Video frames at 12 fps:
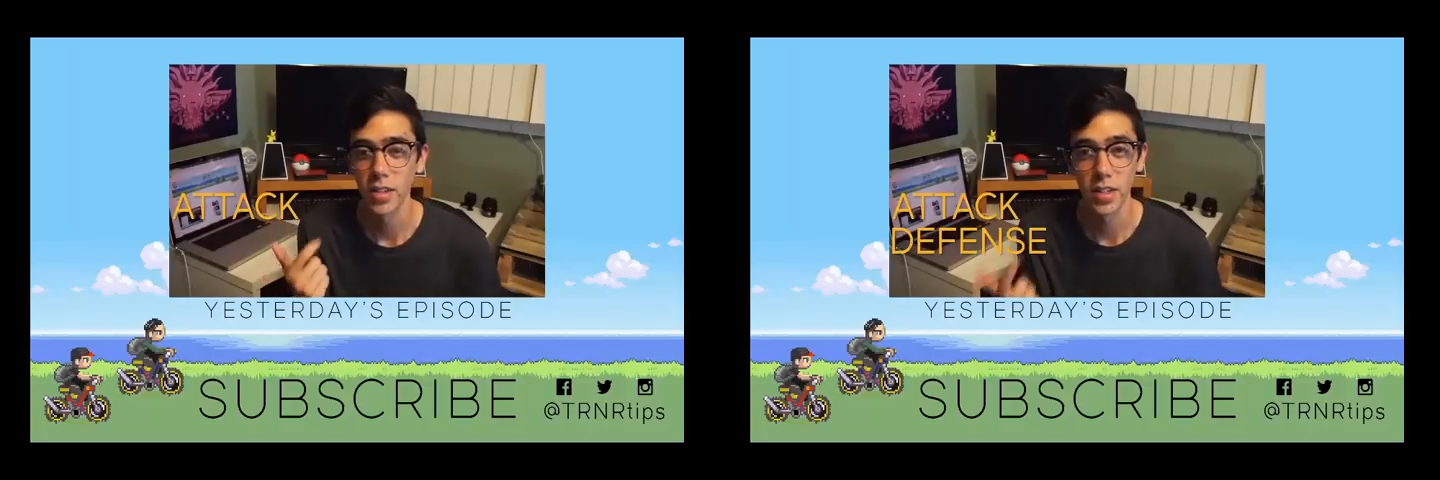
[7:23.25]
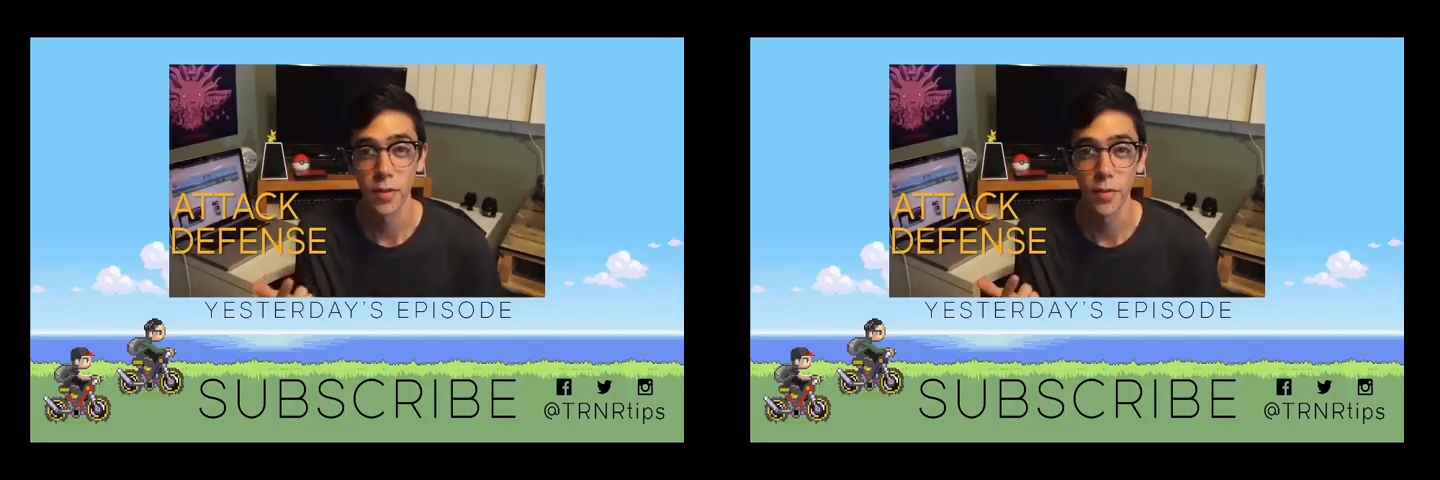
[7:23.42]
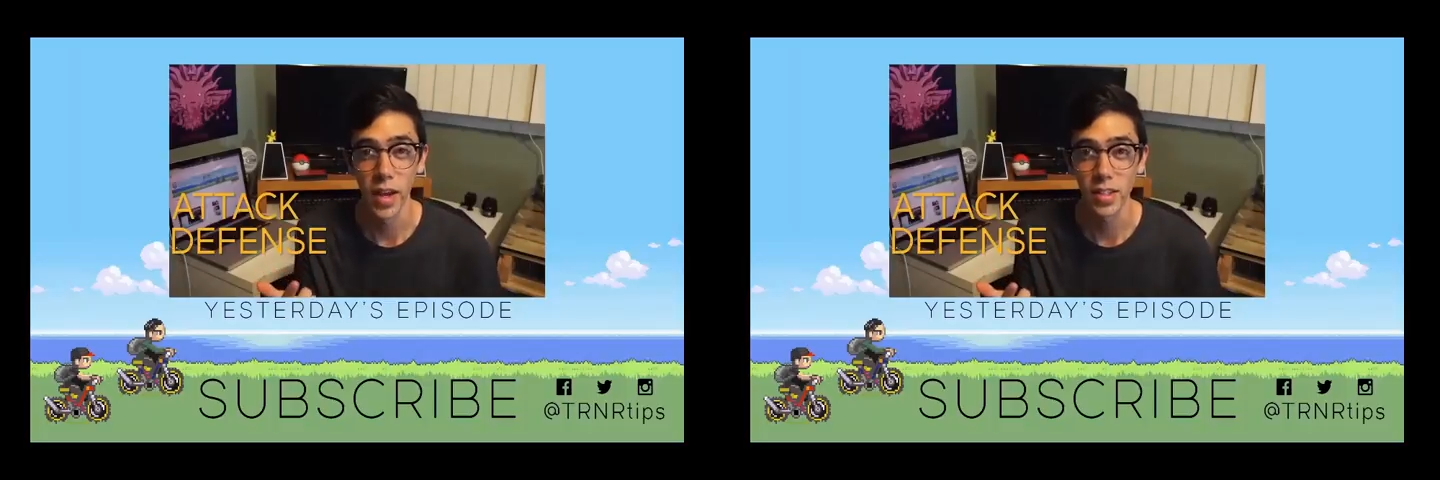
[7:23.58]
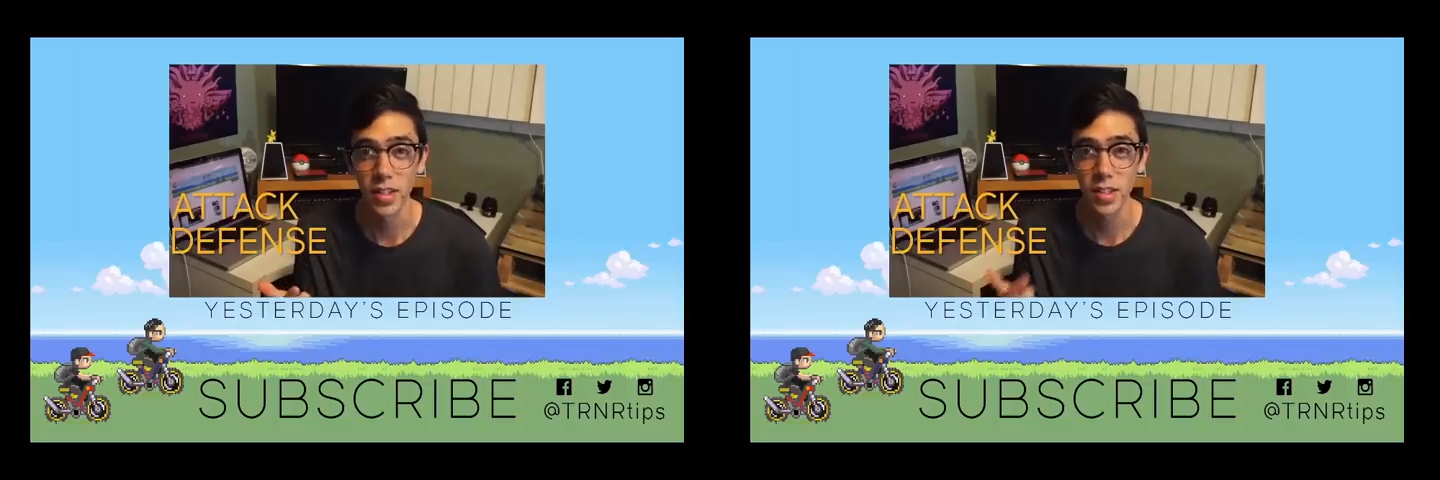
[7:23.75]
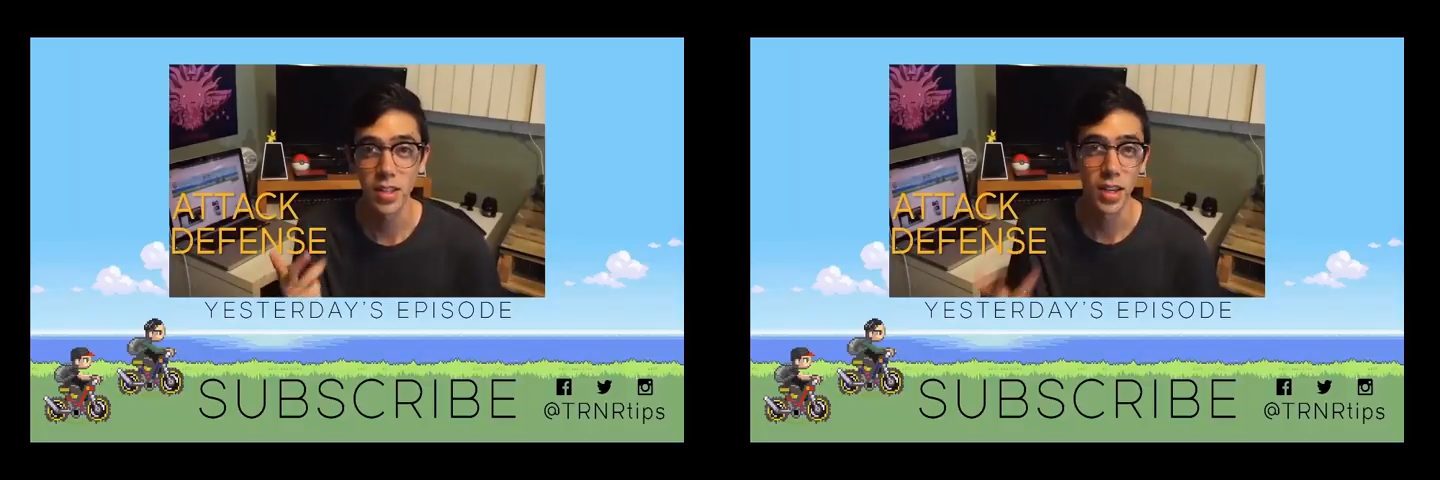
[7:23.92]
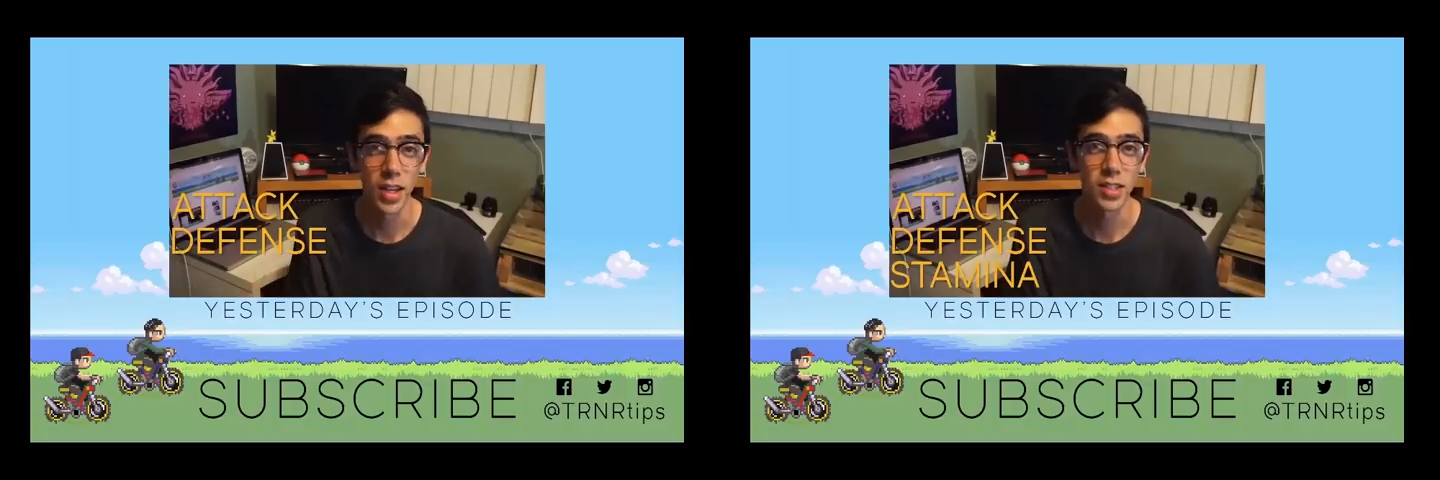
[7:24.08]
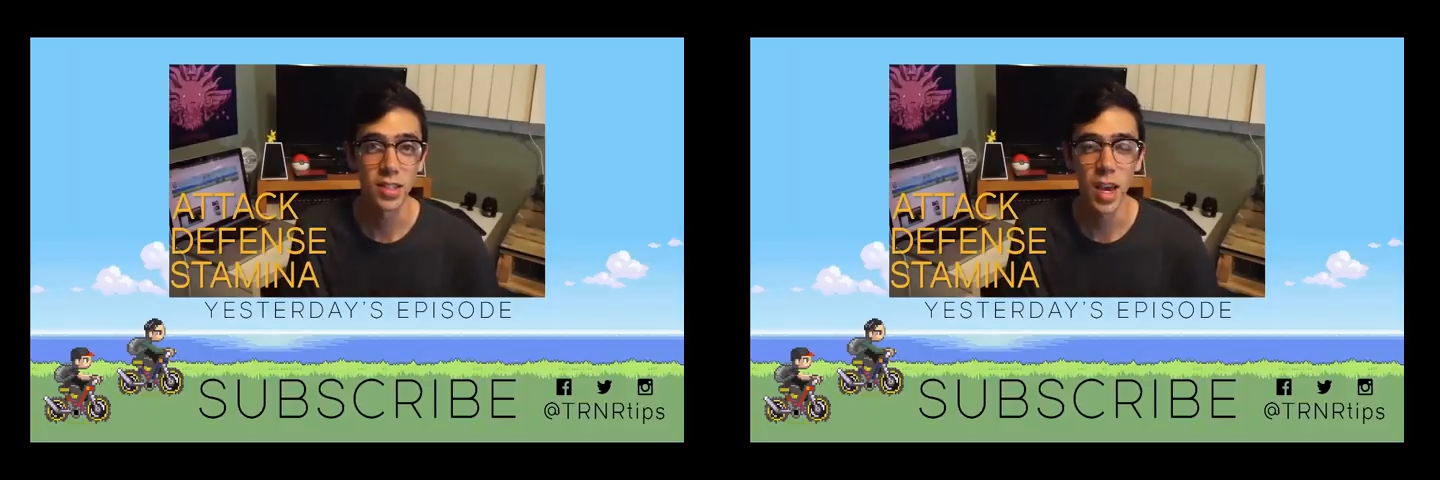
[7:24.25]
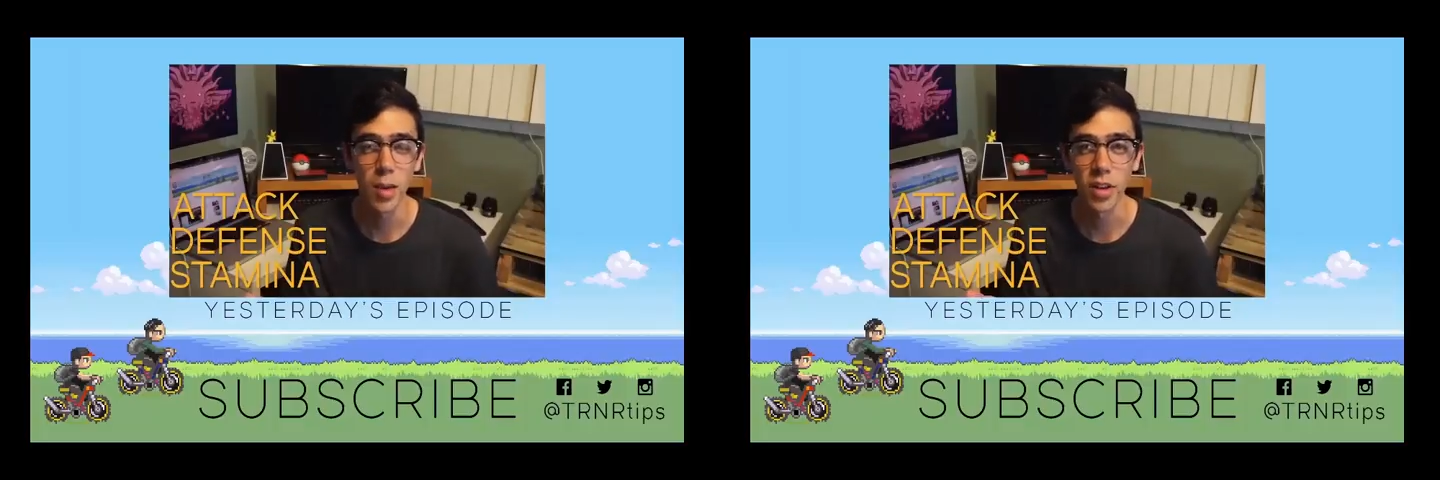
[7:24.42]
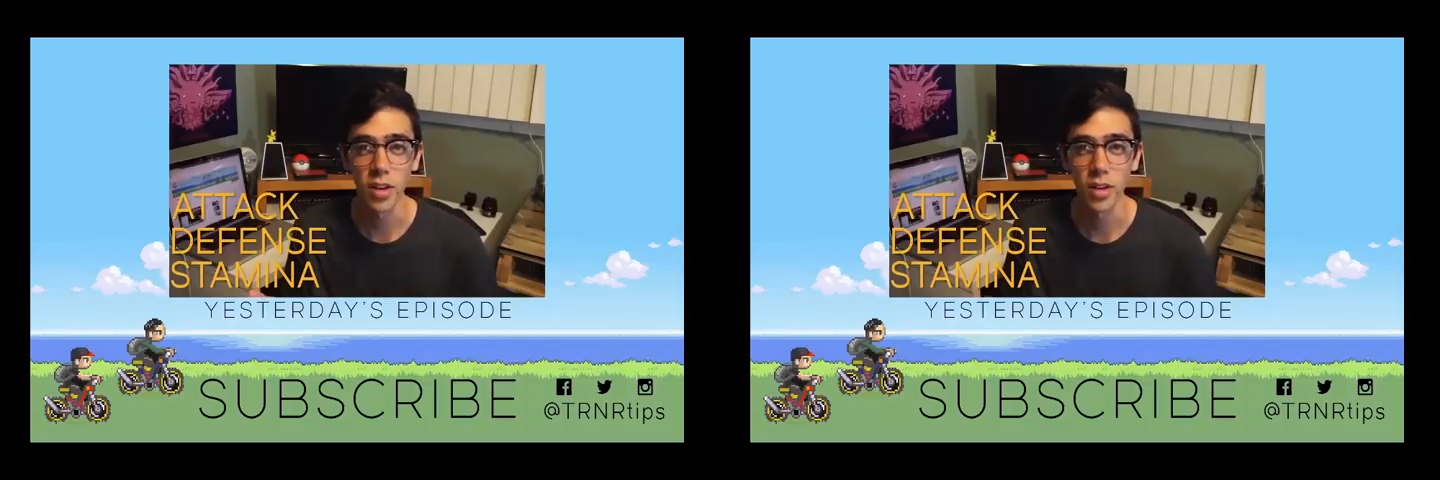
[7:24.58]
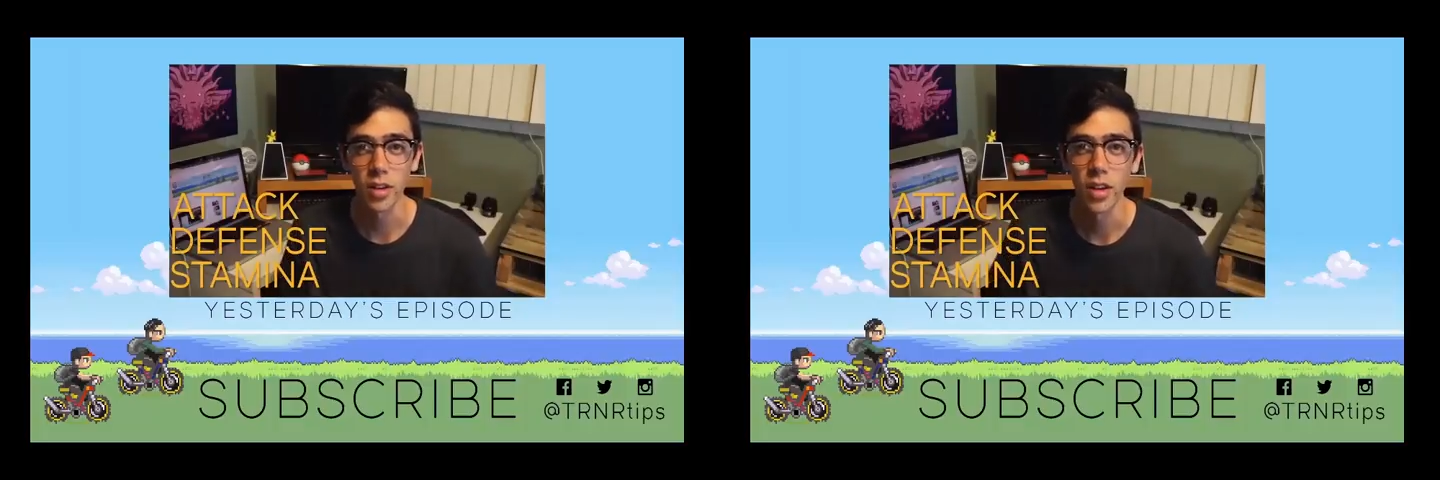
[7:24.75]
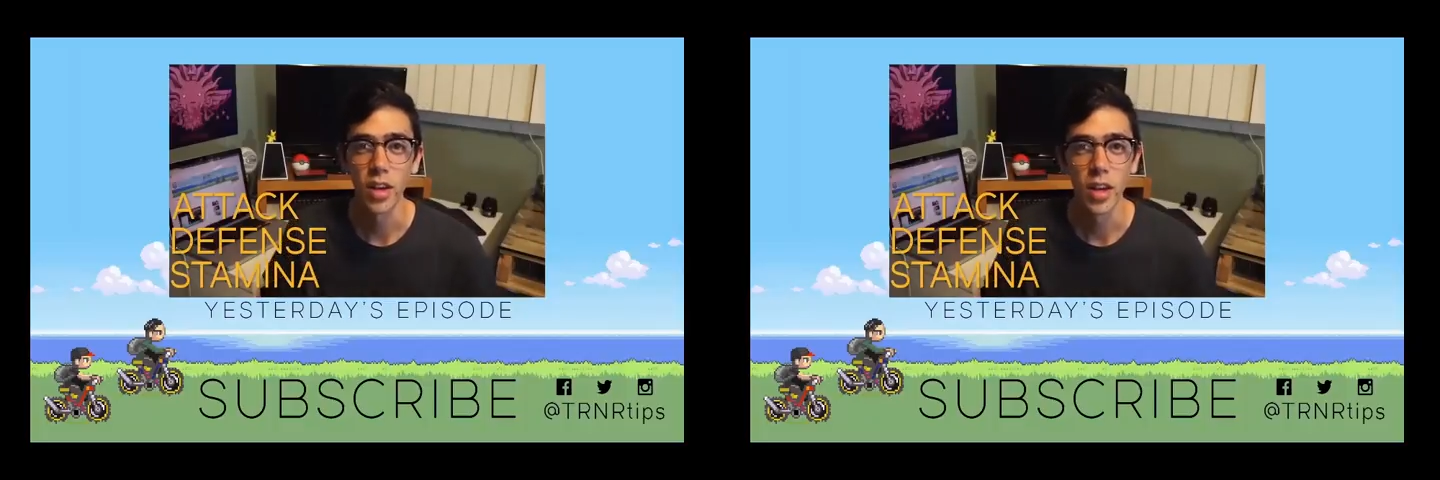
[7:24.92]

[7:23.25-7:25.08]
Defense, and Stamina.